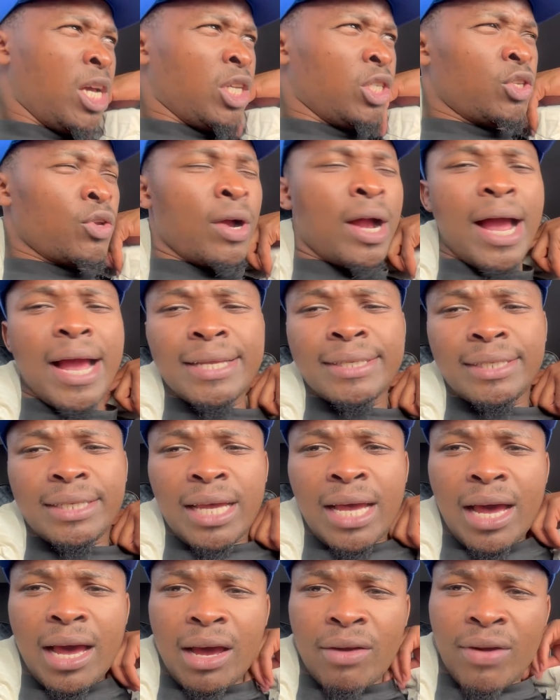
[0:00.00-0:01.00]
So guys,
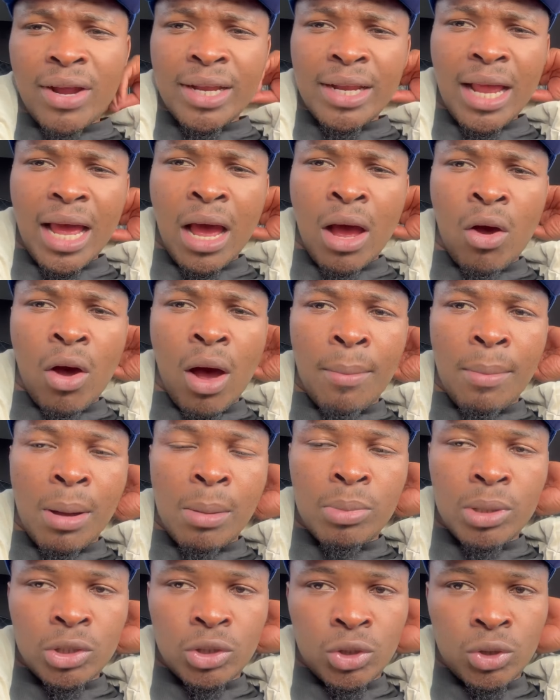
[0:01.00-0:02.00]
right now I'm
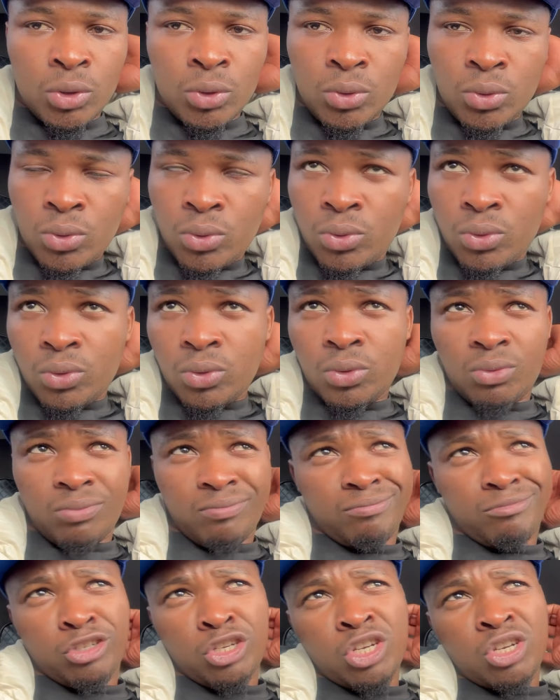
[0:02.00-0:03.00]
about to
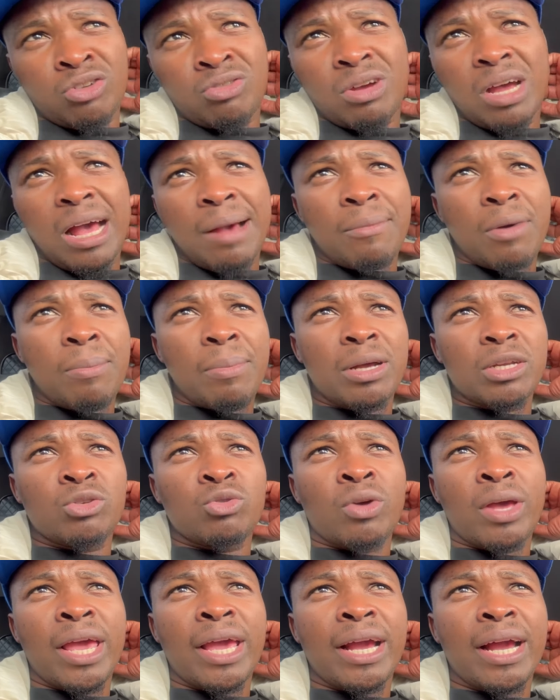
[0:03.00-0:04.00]

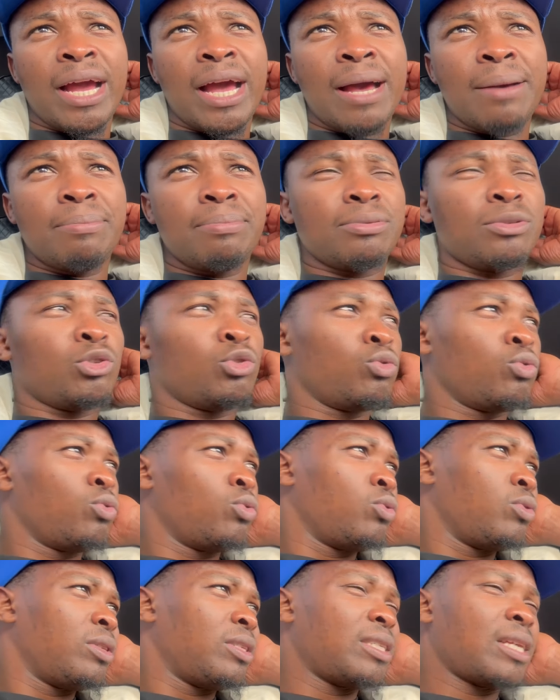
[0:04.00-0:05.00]
hang up
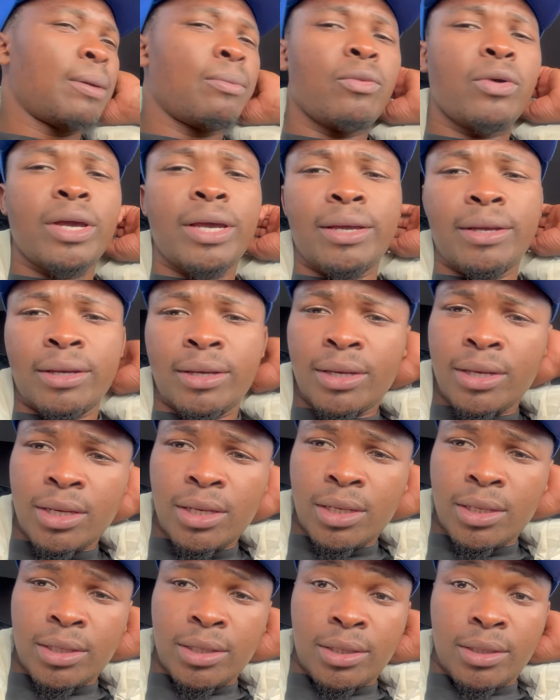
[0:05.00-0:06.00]
to somewhere.
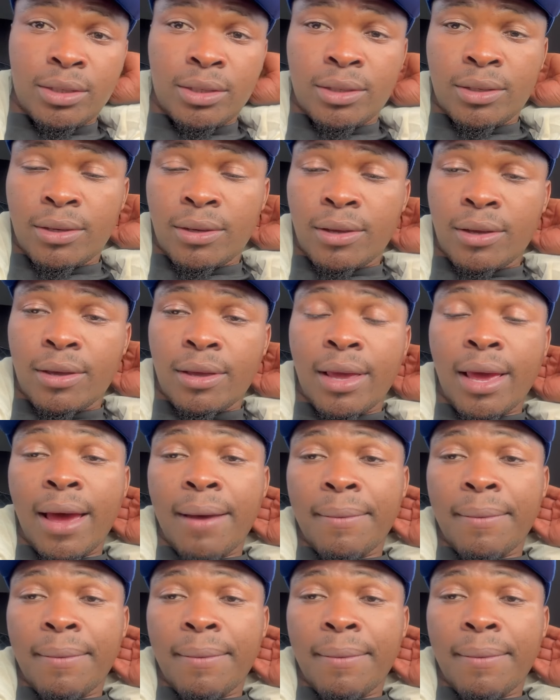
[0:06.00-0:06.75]
Yeah,